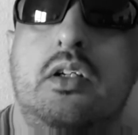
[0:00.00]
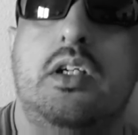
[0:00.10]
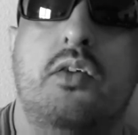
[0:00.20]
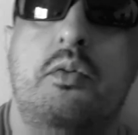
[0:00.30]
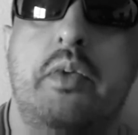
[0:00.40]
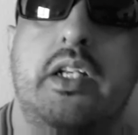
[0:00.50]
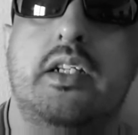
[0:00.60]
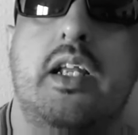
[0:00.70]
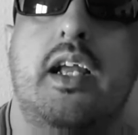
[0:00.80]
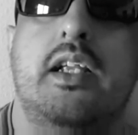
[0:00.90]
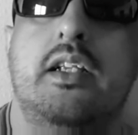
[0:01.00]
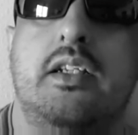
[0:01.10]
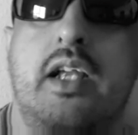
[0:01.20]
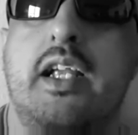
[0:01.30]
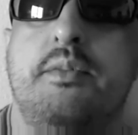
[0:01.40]
government
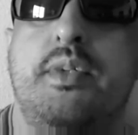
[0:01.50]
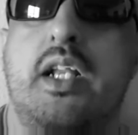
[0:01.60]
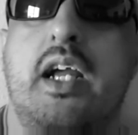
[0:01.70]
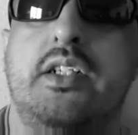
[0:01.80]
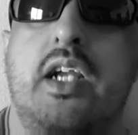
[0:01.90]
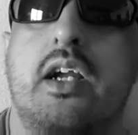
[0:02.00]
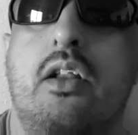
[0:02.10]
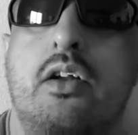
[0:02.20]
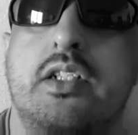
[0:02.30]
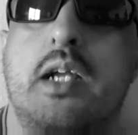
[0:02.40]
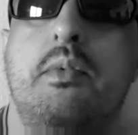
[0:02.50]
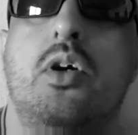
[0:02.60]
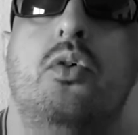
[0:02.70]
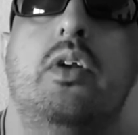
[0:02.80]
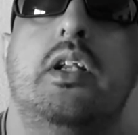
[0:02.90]
has been hijacked a long time
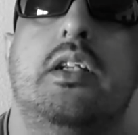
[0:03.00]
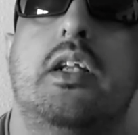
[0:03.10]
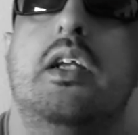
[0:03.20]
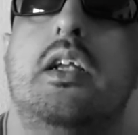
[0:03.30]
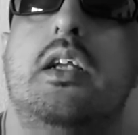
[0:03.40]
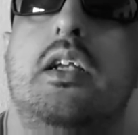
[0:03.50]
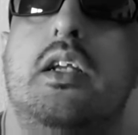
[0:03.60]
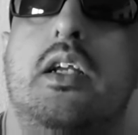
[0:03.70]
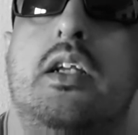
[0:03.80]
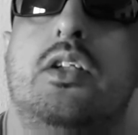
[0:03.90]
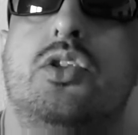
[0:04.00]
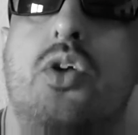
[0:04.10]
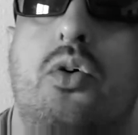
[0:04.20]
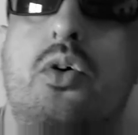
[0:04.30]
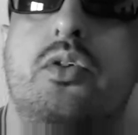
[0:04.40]
ago, and
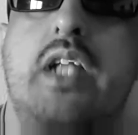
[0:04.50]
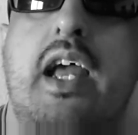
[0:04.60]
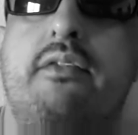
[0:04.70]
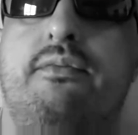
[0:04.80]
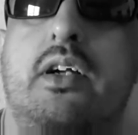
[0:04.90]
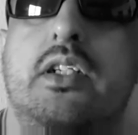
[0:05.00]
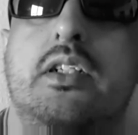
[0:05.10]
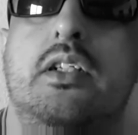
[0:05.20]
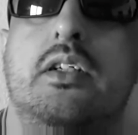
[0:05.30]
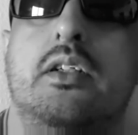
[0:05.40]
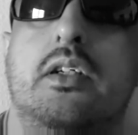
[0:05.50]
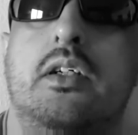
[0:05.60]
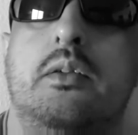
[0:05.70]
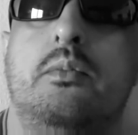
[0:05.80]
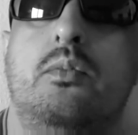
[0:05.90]
Soros have funded the
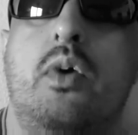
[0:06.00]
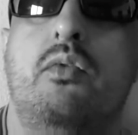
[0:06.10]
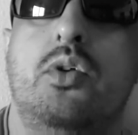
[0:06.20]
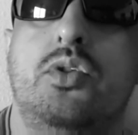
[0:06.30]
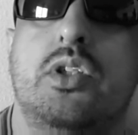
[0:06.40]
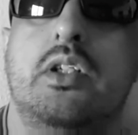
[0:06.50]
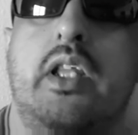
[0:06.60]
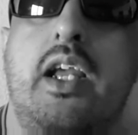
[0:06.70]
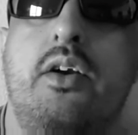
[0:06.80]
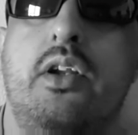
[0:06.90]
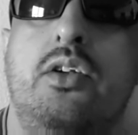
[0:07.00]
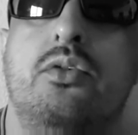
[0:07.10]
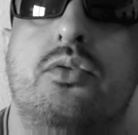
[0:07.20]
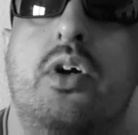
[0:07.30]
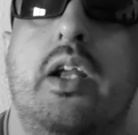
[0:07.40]
revolution there in
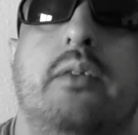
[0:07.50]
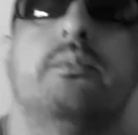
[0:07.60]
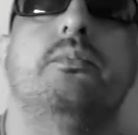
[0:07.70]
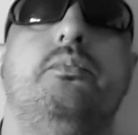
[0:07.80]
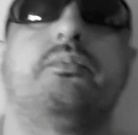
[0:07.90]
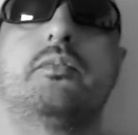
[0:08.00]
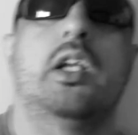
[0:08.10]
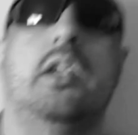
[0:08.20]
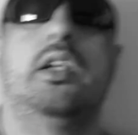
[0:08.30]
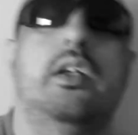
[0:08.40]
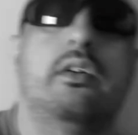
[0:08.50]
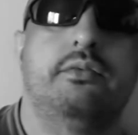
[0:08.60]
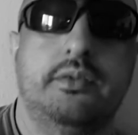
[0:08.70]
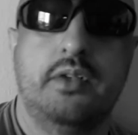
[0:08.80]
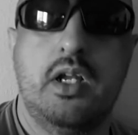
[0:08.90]
Ukraine, in Kiev.